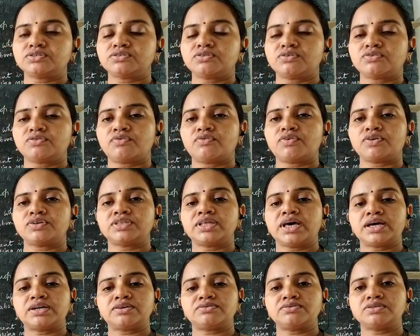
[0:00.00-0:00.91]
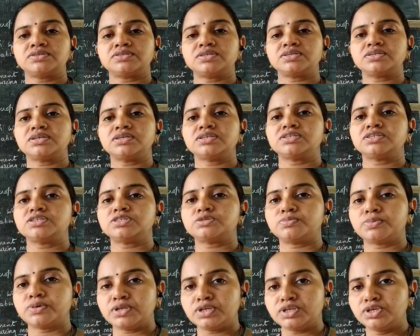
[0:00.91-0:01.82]
So for that reason it
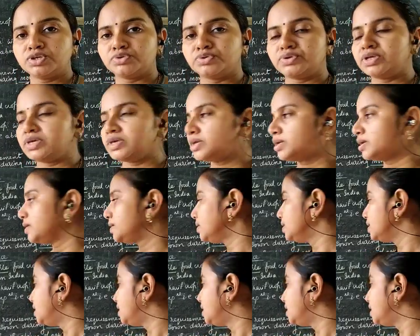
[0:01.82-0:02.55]
is being unique.